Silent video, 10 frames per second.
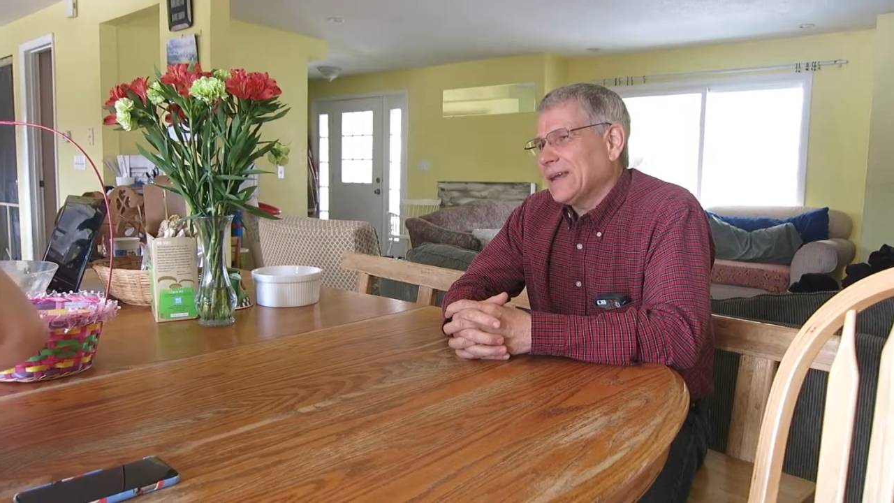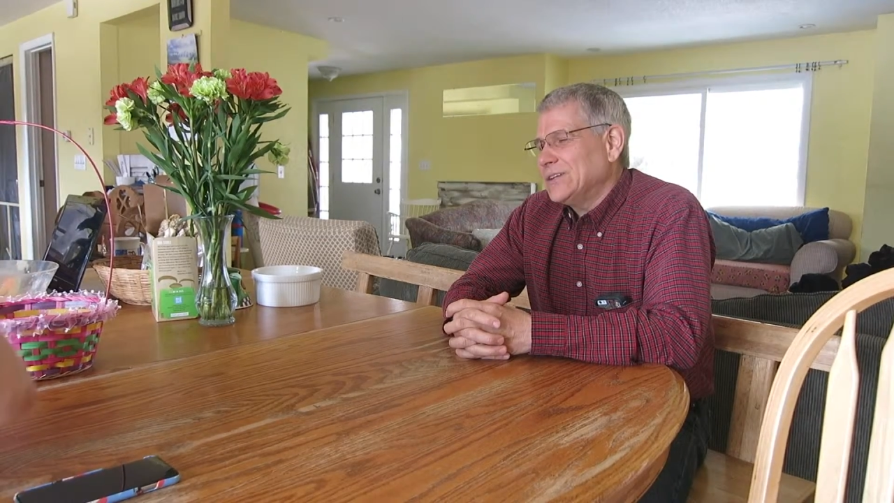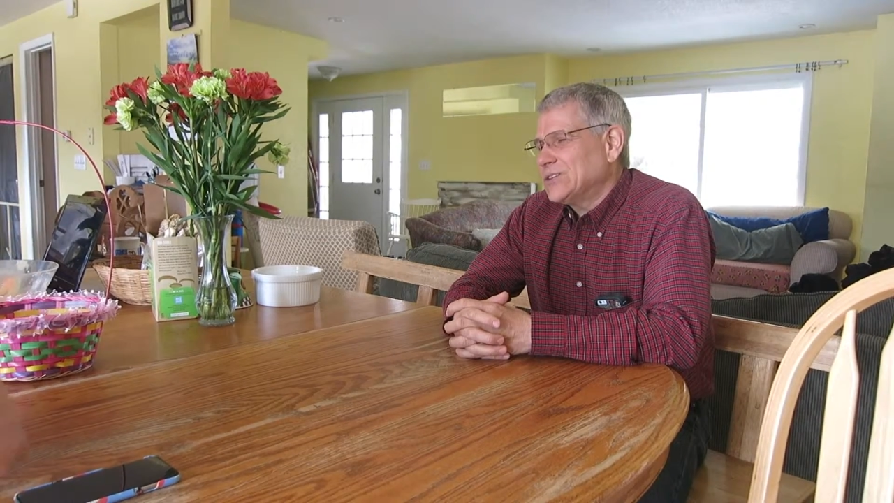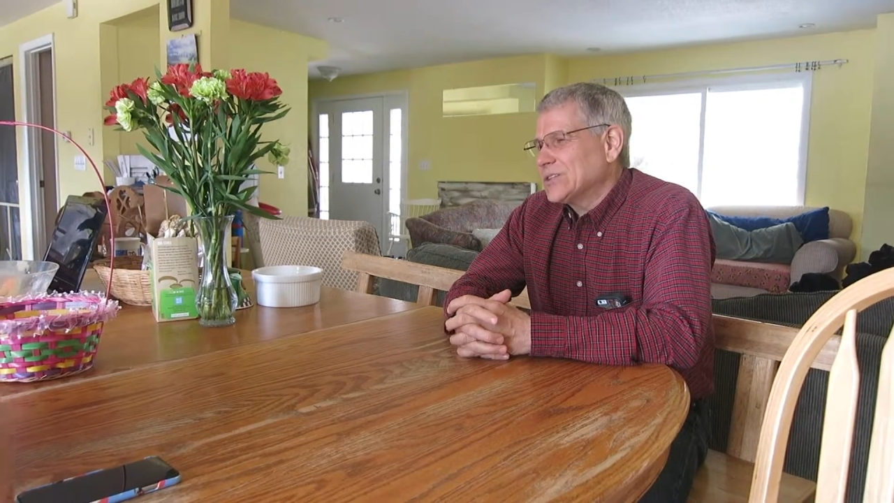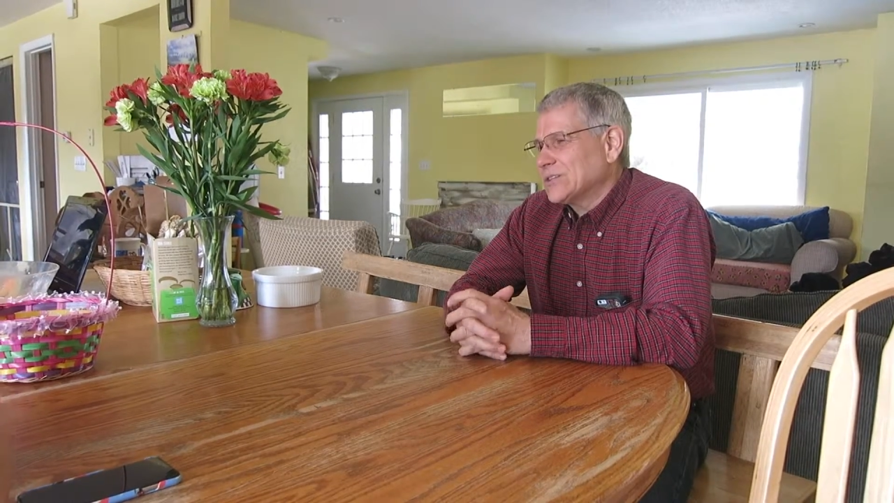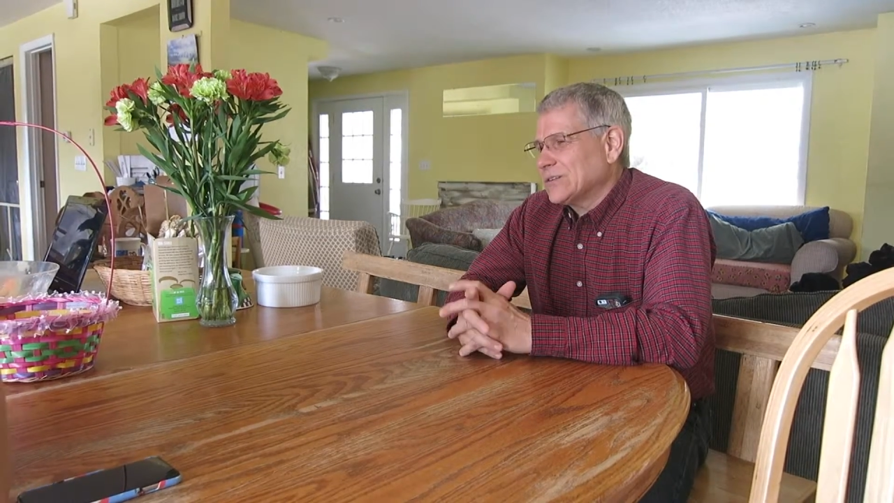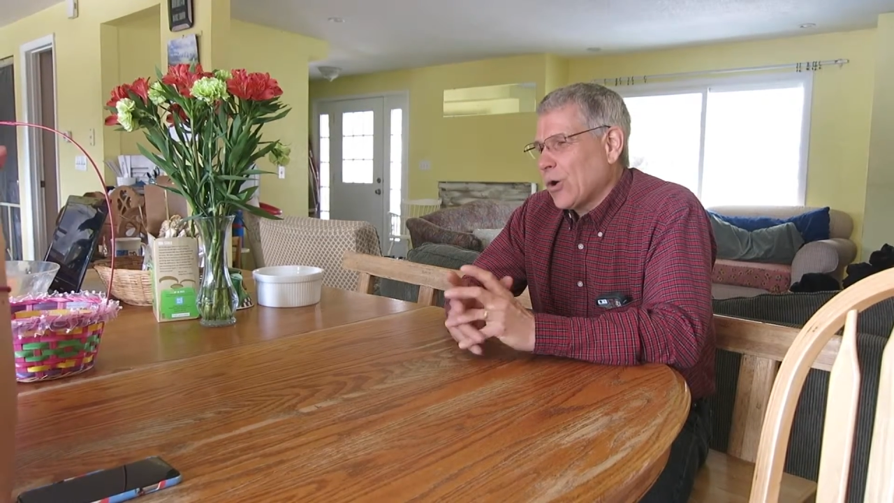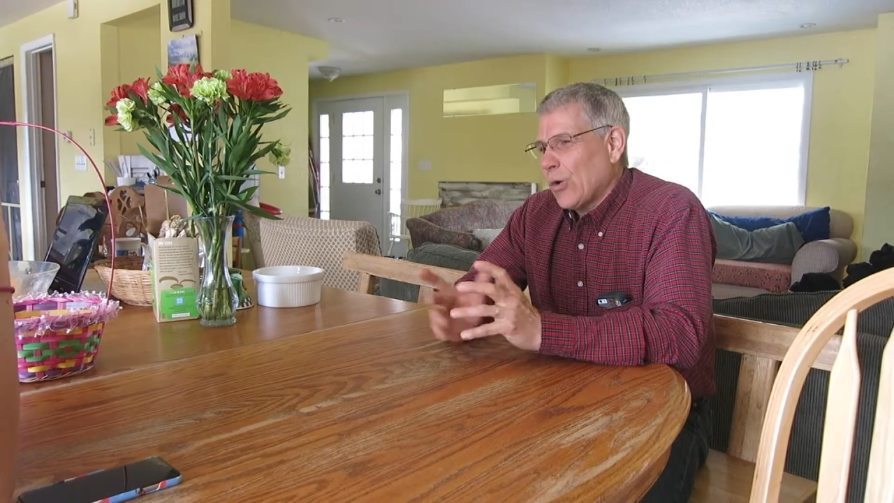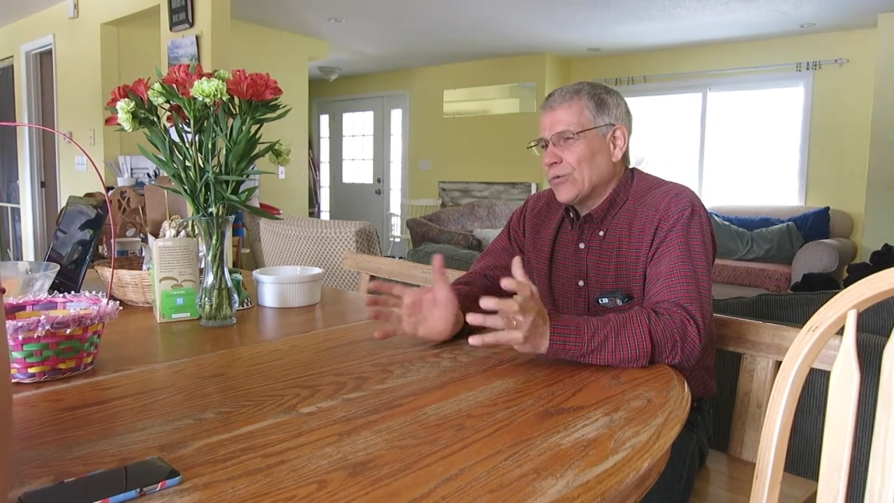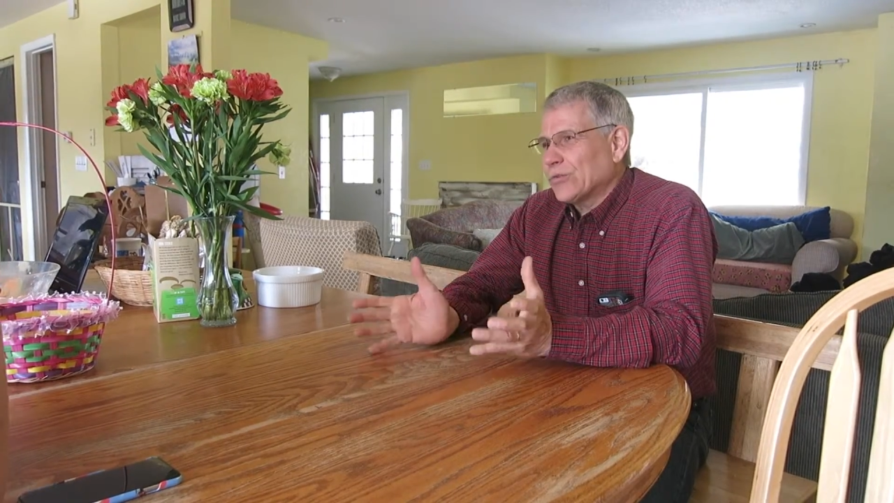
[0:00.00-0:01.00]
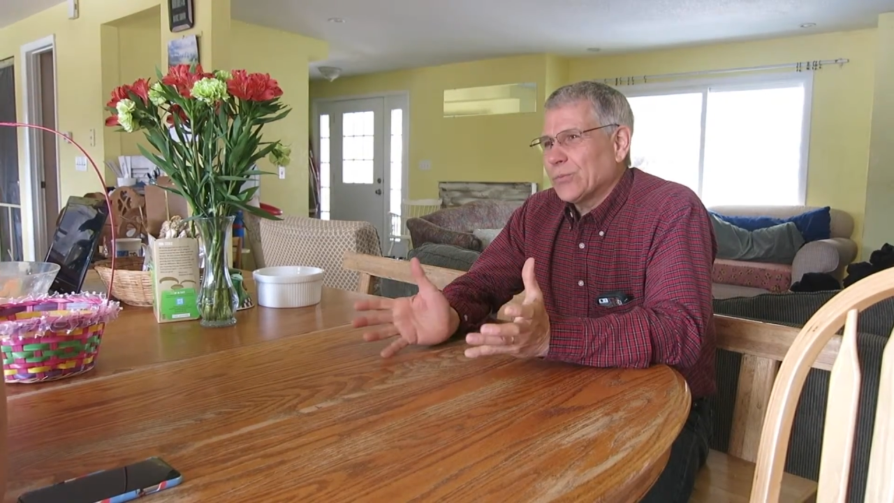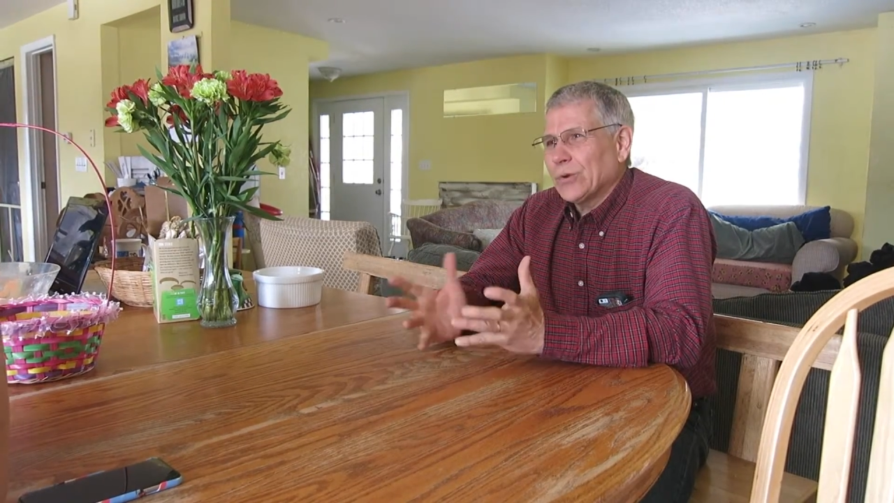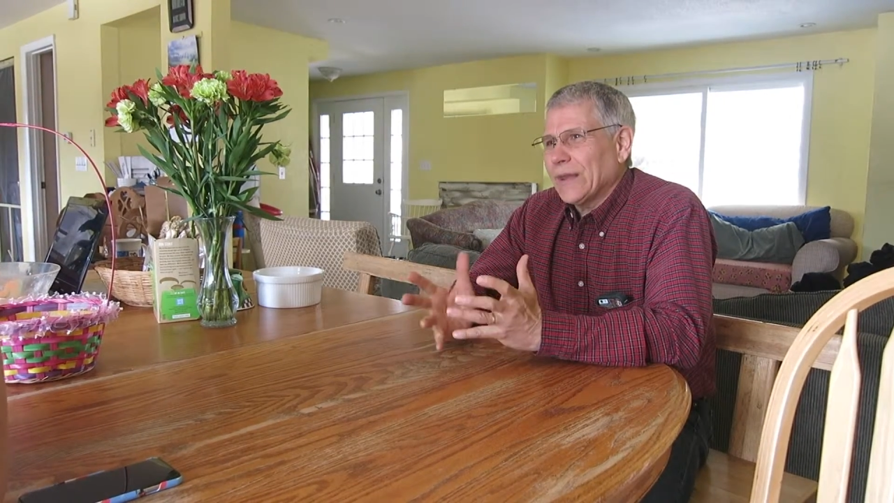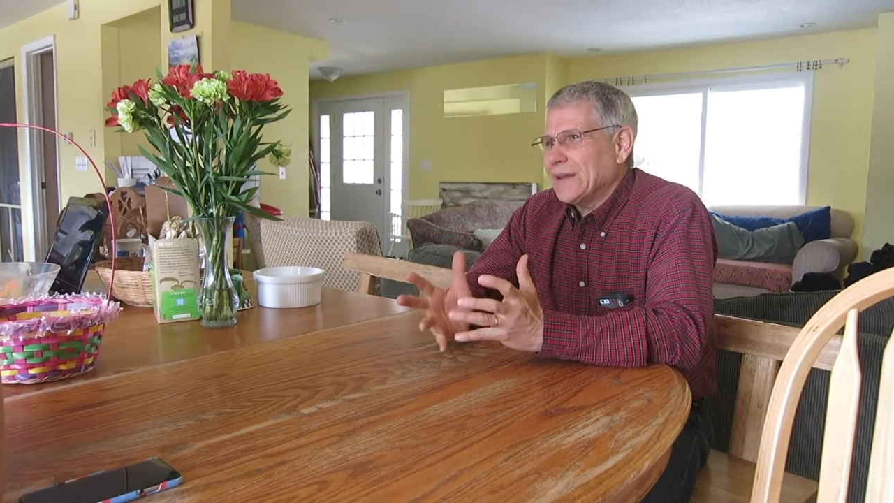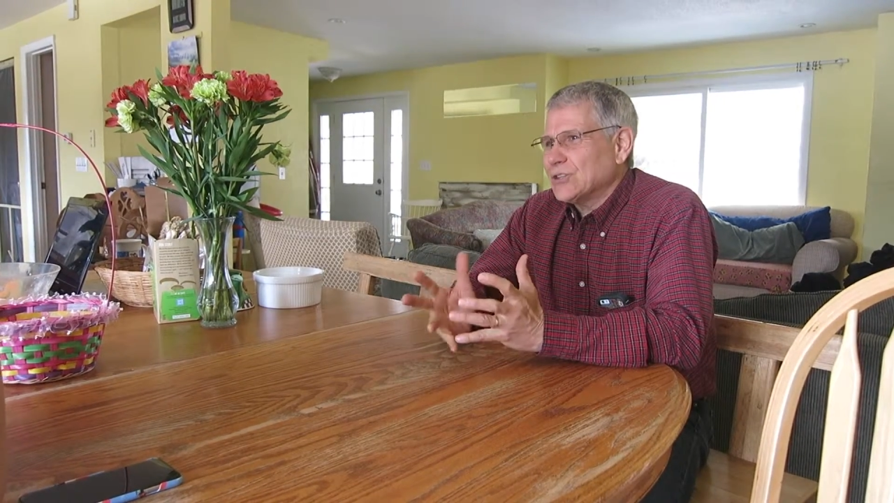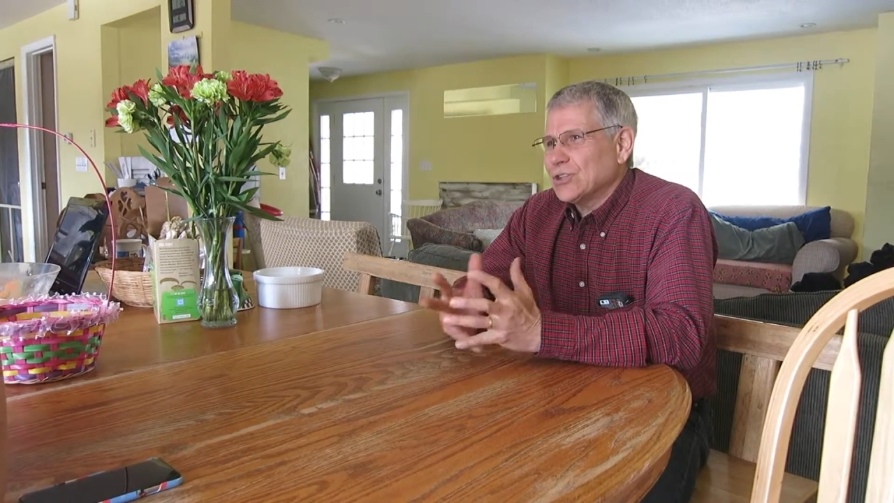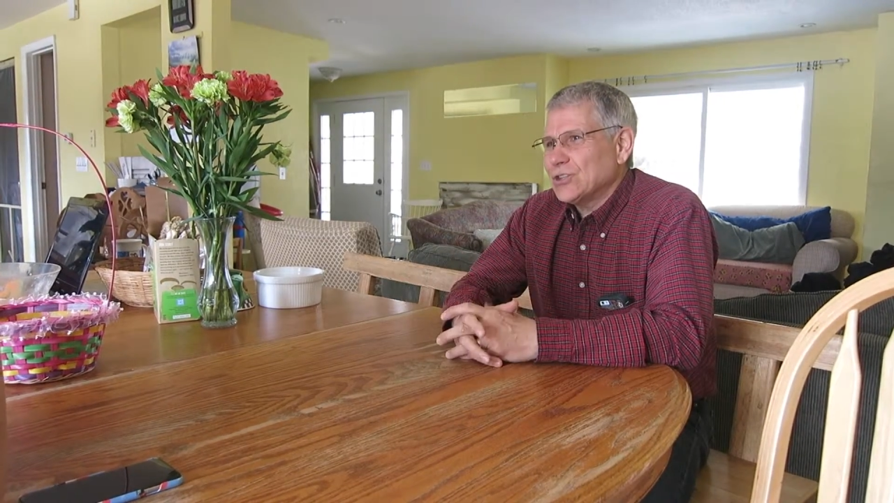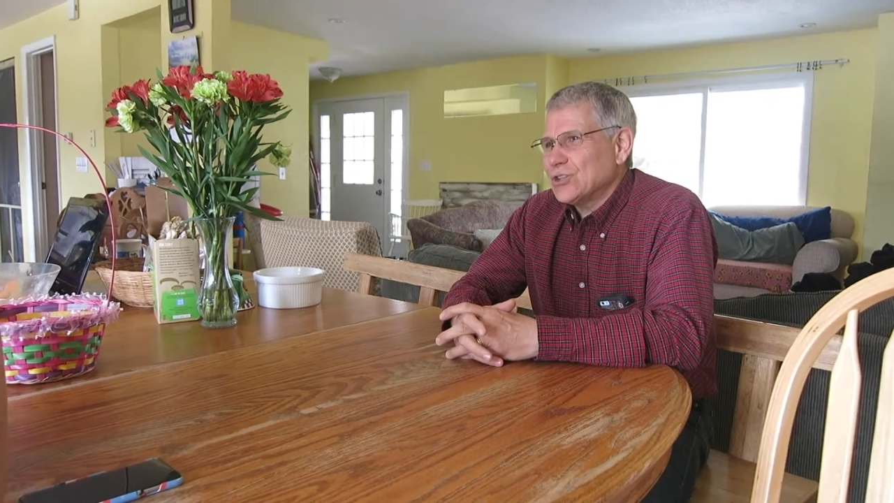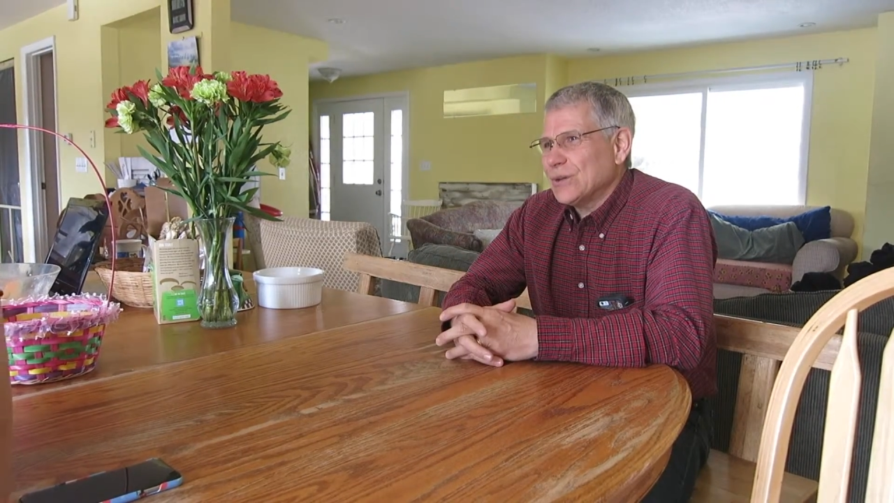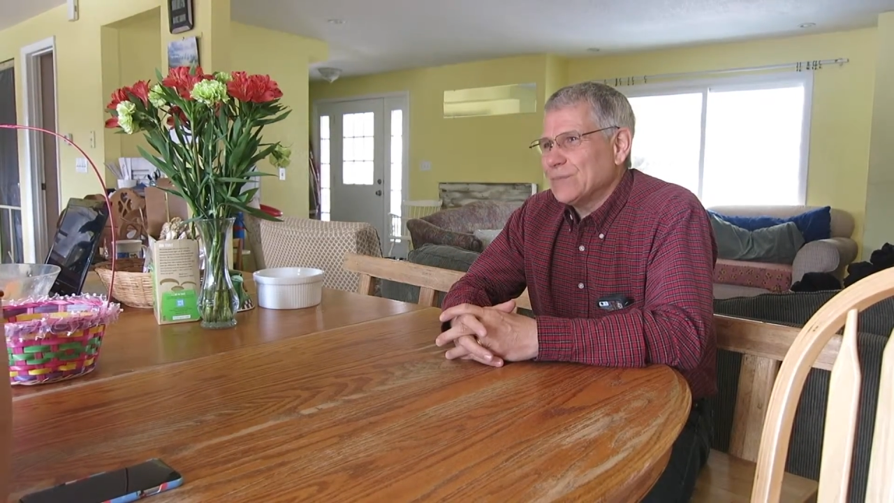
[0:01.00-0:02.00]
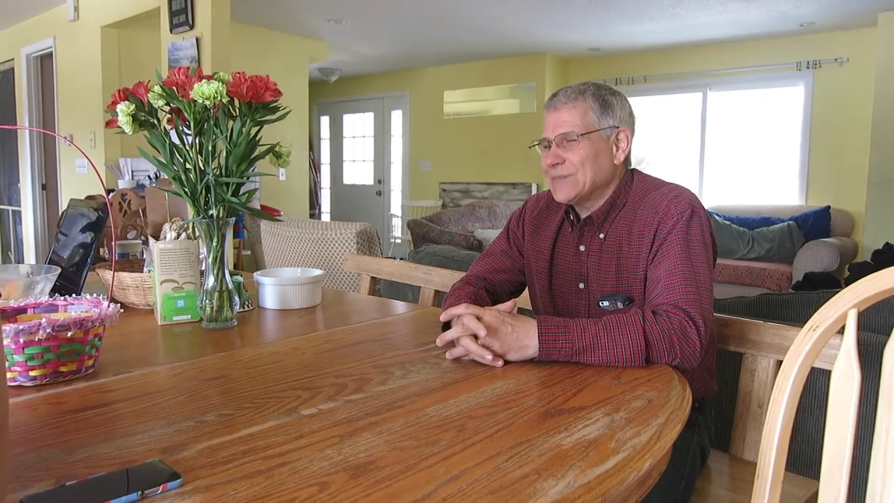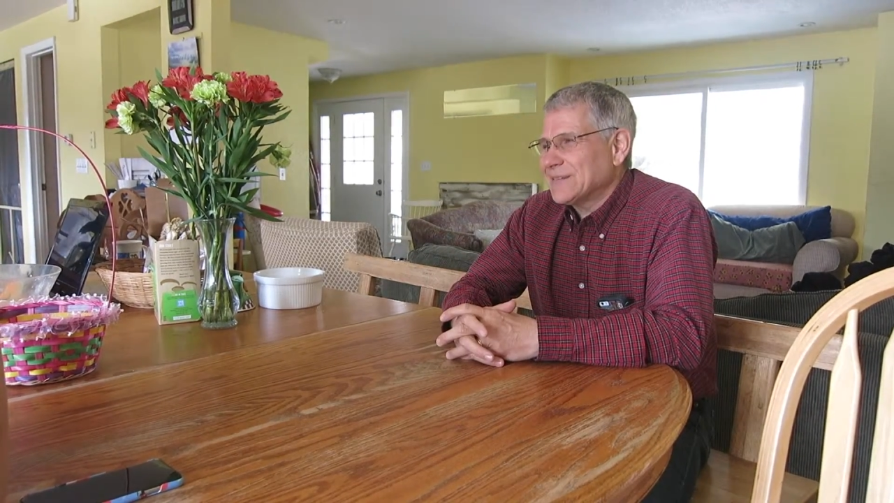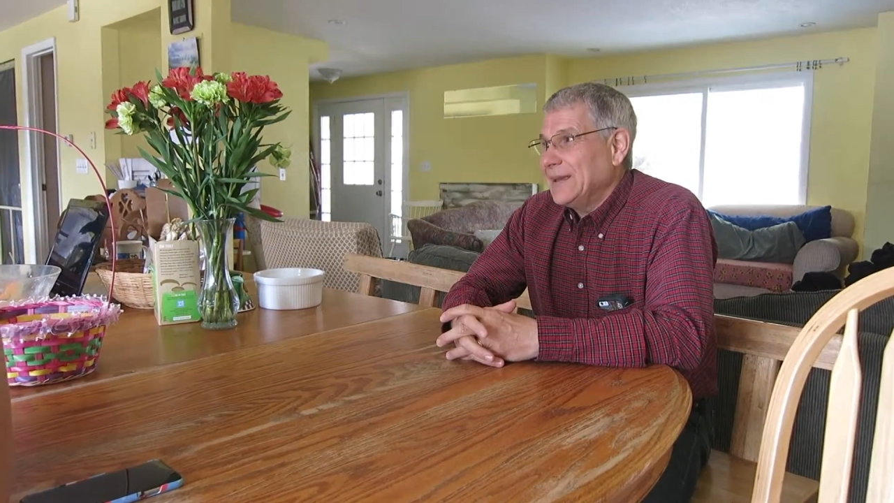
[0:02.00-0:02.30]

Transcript: And just wholesome relationships.